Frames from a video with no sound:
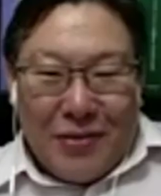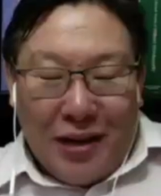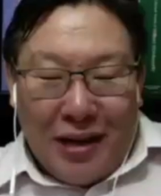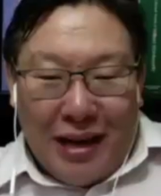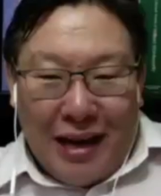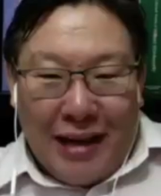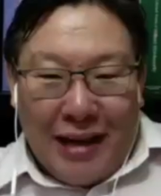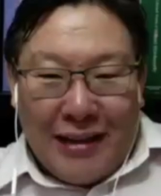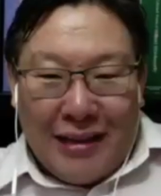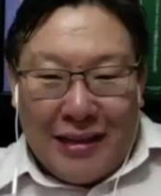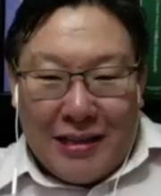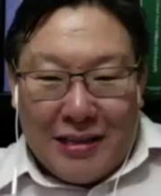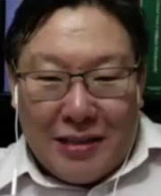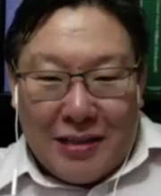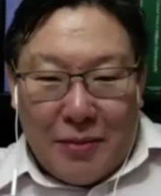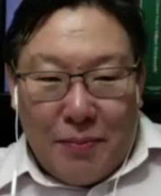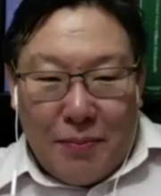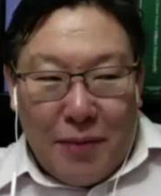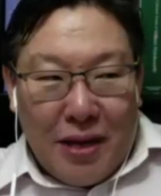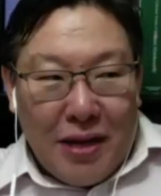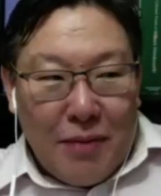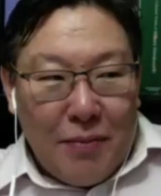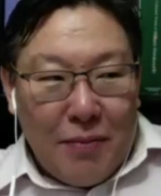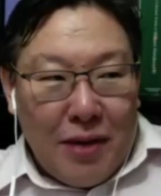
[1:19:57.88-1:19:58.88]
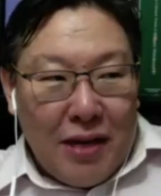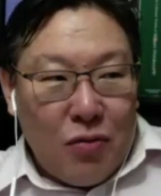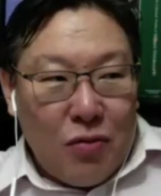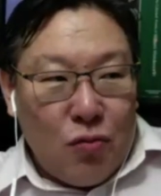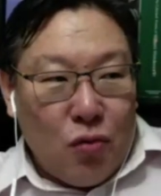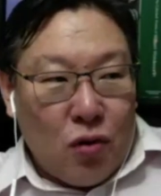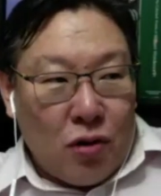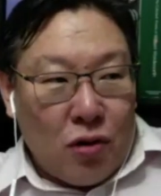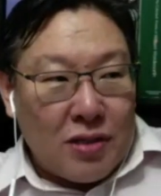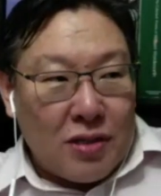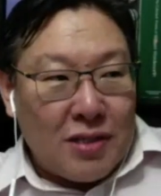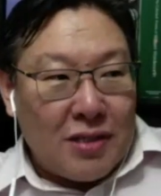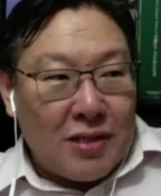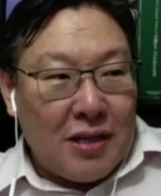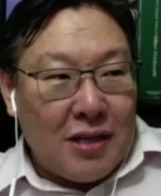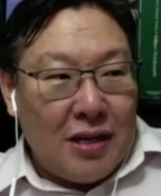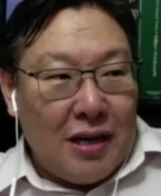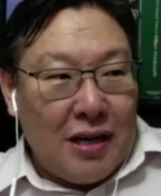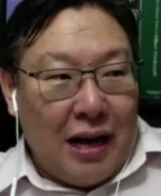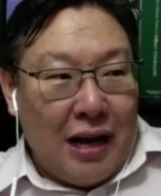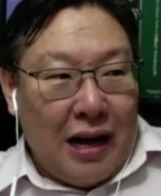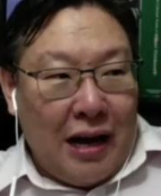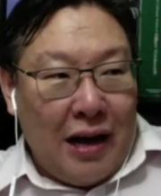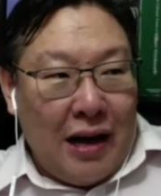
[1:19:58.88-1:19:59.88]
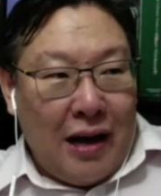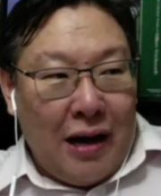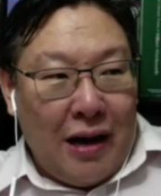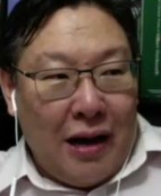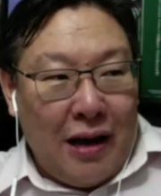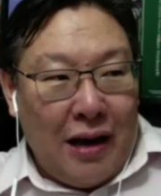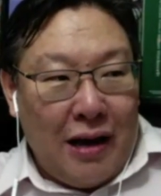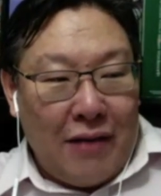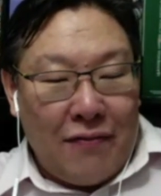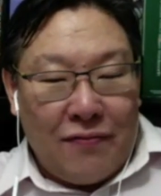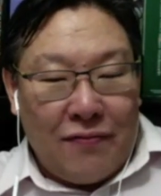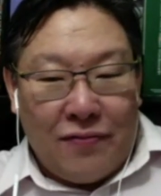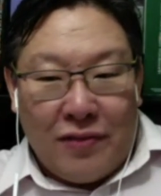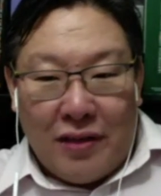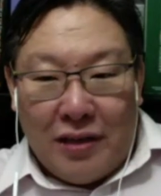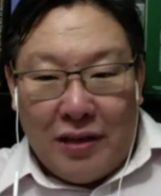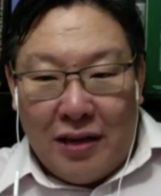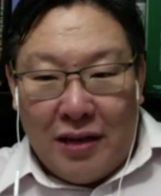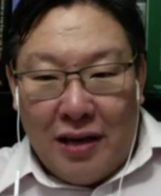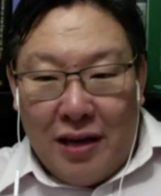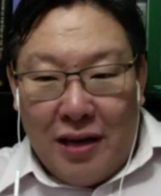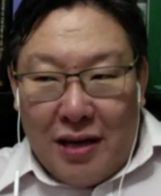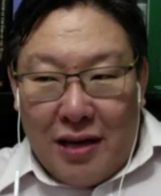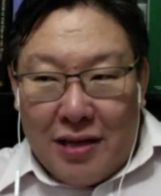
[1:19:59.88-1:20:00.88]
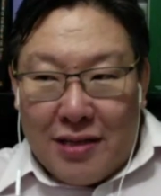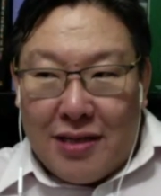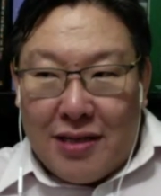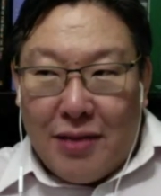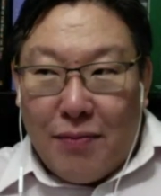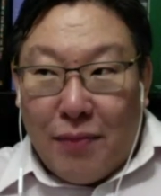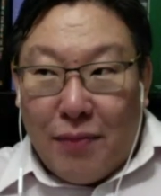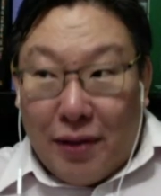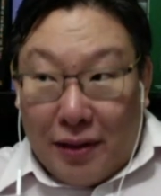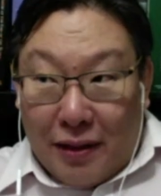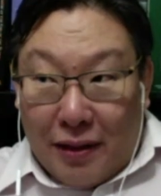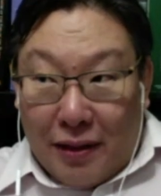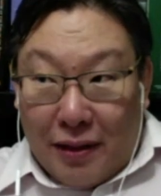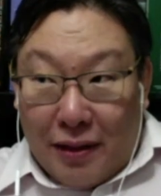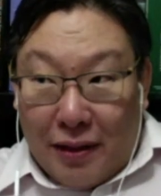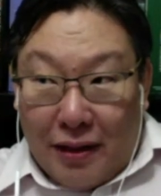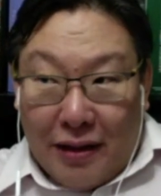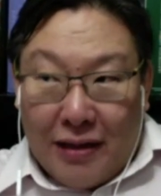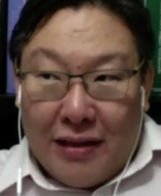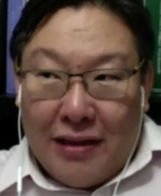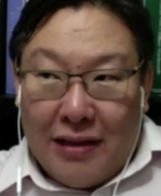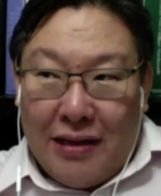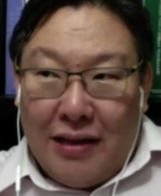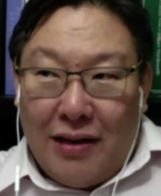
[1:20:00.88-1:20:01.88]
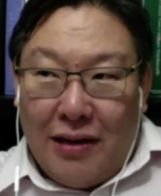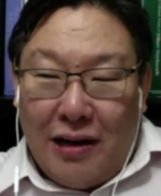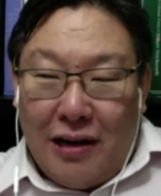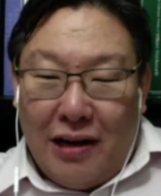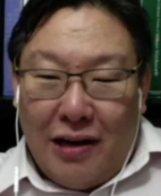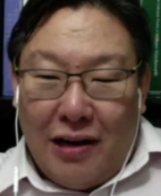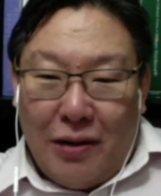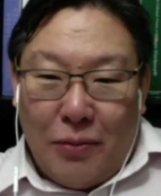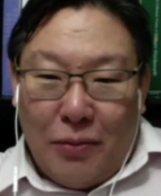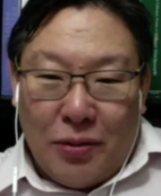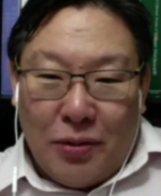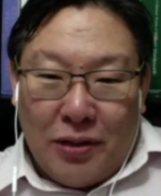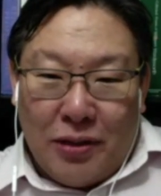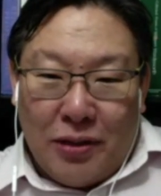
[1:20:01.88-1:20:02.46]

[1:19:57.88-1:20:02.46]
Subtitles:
and there's many words have the similar with